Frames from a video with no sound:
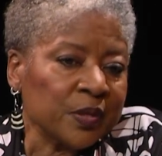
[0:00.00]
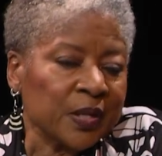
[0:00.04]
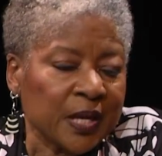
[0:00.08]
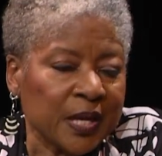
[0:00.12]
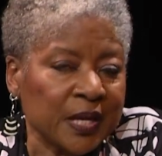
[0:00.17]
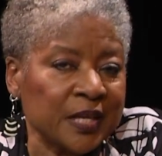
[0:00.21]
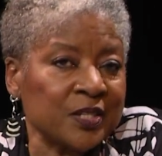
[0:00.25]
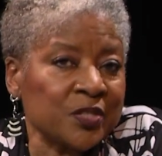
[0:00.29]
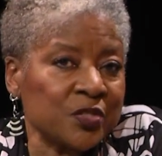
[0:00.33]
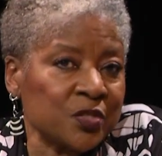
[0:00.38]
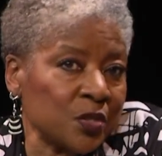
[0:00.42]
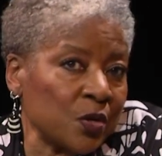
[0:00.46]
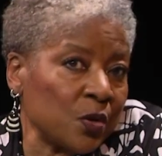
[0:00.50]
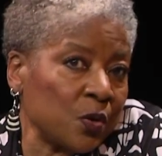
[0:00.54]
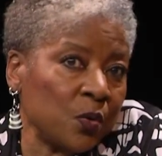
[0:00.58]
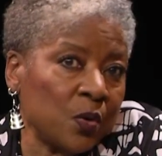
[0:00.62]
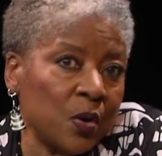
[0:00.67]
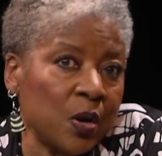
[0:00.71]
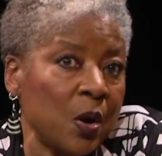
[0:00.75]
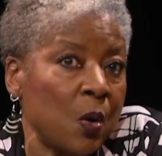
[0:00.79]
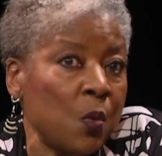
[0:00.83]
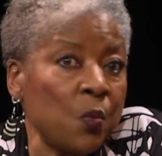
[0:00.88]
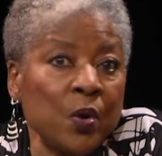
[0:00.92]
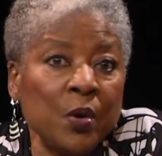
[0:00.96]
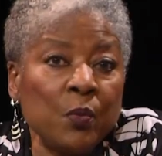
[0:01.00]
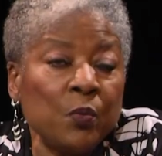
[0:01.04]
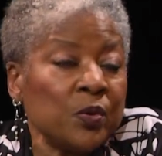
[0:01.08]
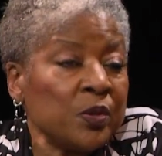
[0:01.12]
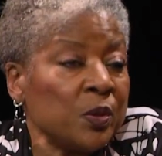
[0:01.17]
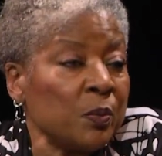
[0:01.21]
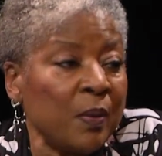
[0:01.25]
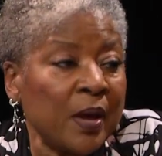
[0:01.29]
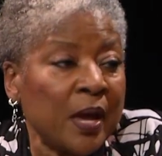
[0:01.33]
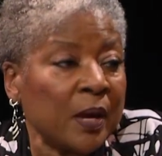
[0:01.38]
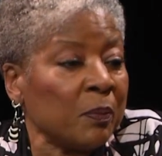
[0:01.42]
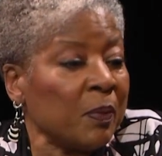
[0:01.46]
And so I went with a
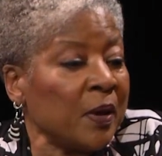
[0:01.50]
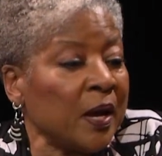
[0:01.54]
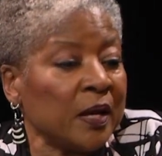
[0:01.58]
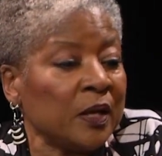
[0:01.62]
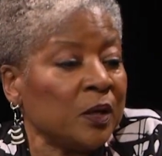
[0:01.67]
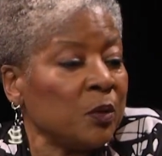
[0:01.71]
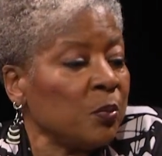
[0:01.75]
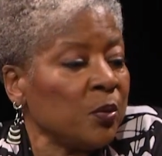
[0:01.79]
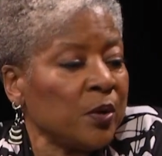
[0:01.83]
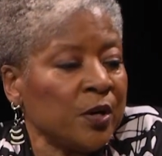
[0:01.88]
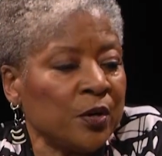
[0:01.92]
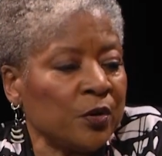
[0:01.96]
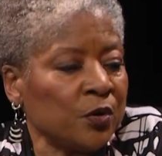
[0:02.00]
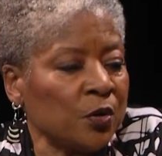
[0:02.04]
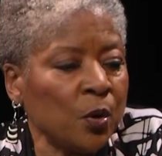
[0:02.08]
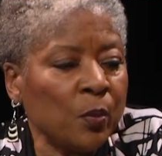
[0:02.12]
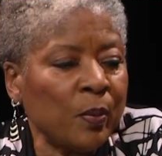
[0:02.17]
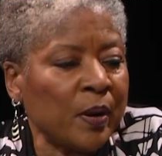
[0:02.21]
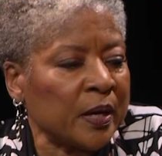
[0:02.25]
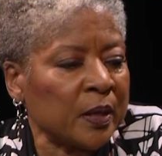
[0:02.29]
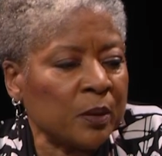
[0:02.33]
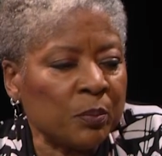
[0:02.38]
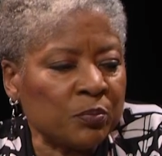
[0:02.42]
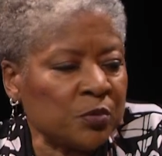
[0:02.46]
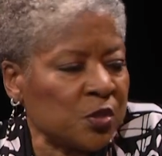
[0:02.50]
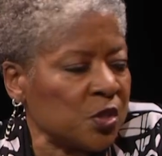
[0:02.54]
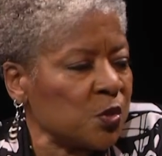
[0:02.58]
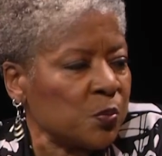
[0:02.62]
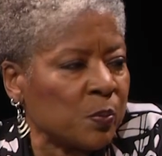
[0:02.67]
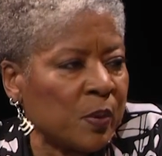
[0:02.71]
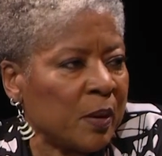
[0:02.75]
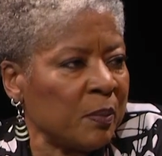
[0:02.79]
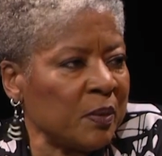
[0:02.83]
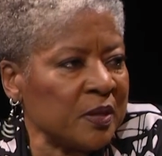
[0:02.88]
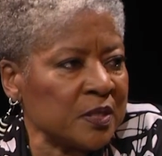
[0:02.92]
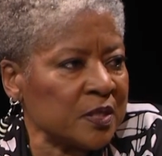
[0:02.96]
backpack and a prayer, nobody, just
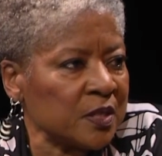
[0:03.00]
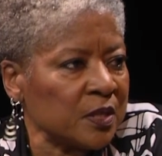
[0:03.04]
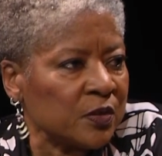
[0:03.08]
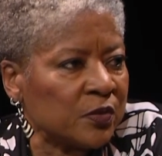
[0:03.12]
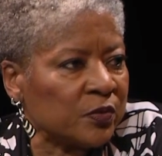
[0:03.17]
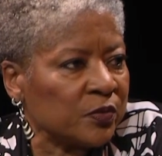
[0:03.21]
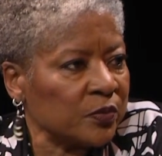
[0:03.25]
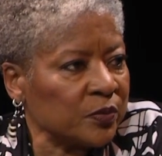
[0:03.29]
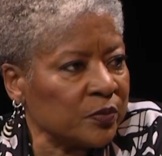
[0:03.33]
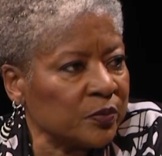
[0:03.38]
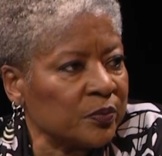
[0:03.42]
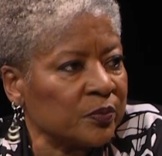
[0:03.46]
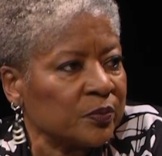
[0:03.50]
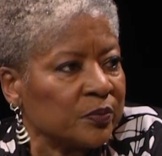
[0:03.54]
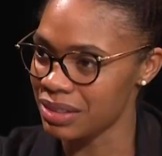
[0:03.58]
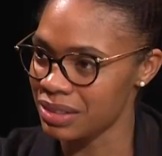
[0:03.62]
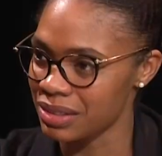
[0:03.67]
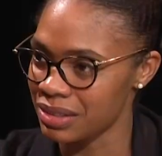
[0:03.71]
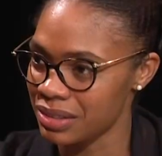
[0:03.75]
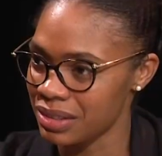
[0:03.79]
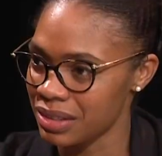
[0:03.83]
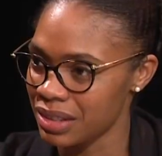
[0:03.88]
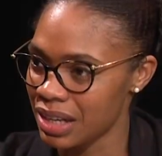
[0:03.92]
by myself. Yes.